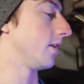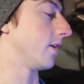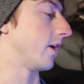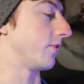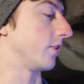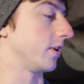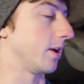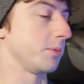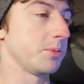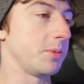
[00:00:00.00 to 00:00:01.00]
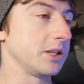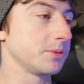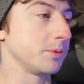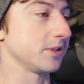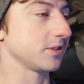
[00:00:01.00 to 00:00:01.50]
However, I'm in the
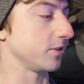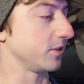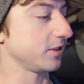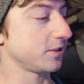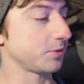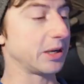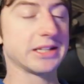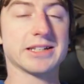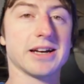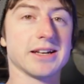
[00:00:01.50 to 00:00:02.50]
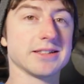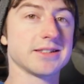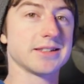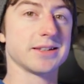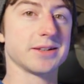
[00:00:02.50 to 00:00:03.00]
basement, so this is what it does